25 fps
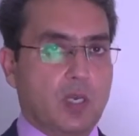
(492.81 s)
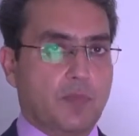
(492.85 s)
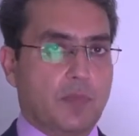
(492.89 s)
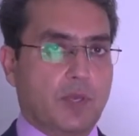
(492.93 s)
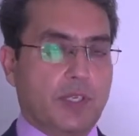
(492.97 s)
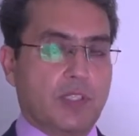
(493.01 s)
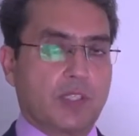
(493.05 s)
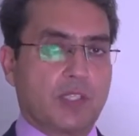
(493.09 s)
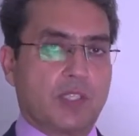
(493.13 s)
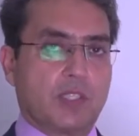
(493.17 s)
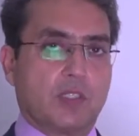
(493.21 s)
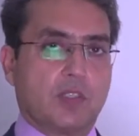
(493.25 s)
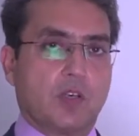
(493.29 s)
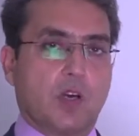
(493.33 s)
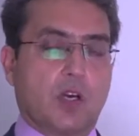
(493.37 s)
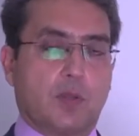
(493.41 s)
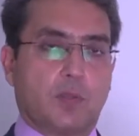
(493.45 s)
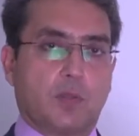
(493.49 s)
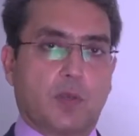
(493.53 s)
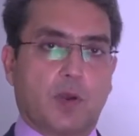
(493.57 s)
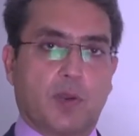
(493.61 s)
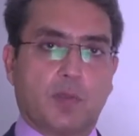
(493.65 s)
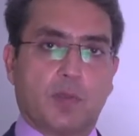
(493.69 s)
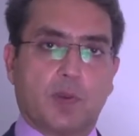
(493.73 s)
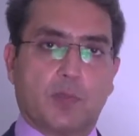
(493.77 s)
Patient has
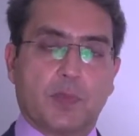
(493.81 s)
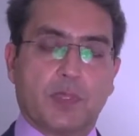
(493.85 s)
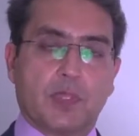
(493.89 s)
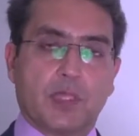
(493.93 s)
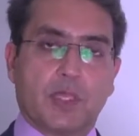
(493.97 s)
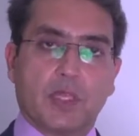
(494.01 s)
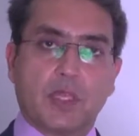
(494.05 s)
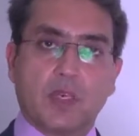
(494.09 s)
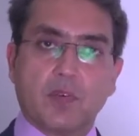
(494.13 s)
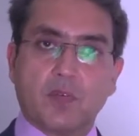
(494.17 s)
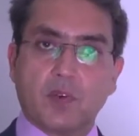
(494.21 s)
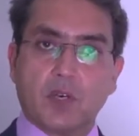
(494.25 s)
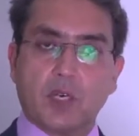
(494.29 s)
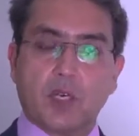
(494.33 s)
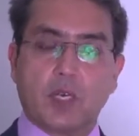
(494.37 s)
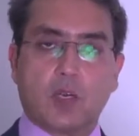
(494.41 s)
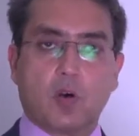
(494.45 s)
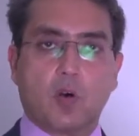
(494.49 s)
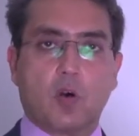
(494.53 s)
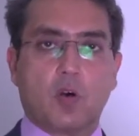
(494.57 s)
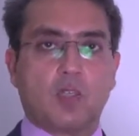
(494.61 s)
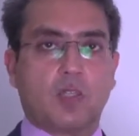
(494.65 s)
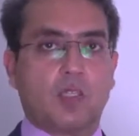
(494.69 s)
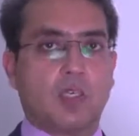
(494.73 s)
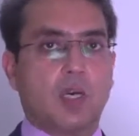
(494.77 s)
got problem in the liver
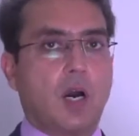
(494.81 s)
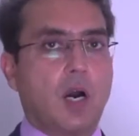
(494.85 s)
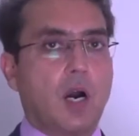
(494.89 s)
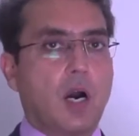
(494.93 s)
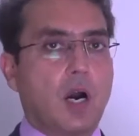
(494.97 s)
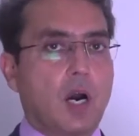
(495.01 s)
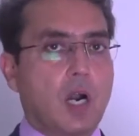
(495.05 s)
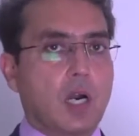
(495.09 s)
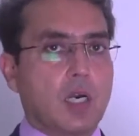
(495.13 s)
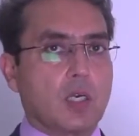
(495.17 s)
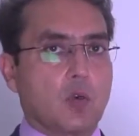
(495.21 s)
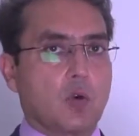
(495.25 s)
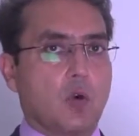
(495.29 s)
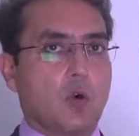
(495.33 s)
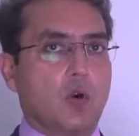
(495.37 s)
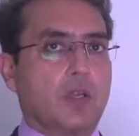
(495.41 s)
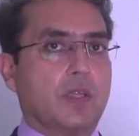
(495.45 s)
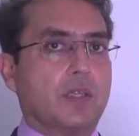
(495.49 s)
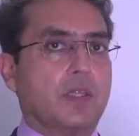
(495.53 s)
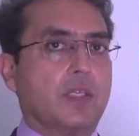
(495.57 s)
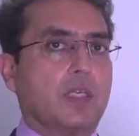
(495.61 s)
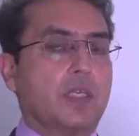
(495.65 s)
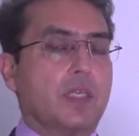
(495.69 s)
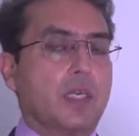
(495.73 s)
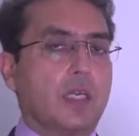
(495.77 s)
or in the heart or
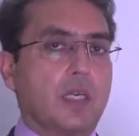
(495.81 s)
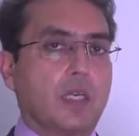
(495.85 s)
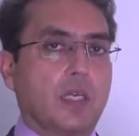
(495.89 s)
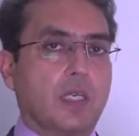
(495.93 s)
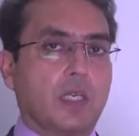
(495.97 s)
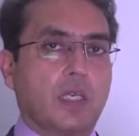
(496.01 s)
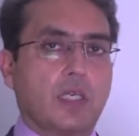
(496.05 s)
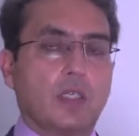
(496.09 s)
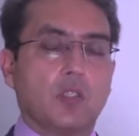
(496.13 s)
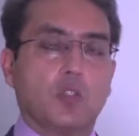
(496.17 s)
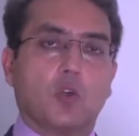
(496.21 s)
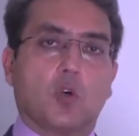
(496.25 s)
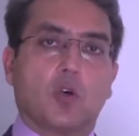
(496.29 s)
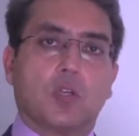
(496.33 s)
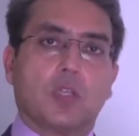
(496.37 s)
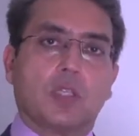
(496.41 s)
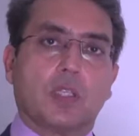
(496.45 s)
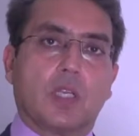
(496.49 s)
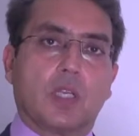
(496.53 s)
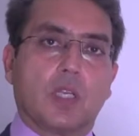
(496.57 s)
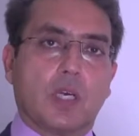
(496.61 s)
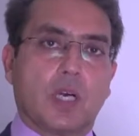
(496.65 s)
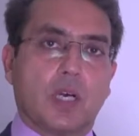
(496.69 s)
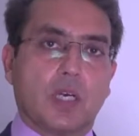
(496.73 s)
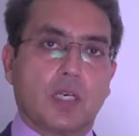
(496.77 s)
in the kidneys or in
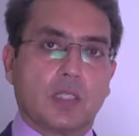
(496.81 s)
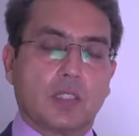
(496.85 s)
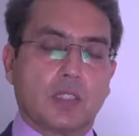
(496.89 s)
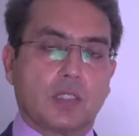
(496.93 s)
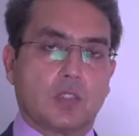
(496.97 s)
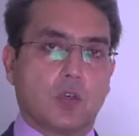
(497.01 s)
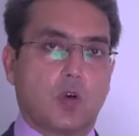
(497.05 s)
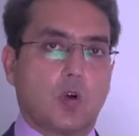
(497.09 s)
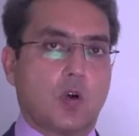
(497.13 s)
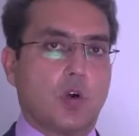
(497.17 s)
the lungs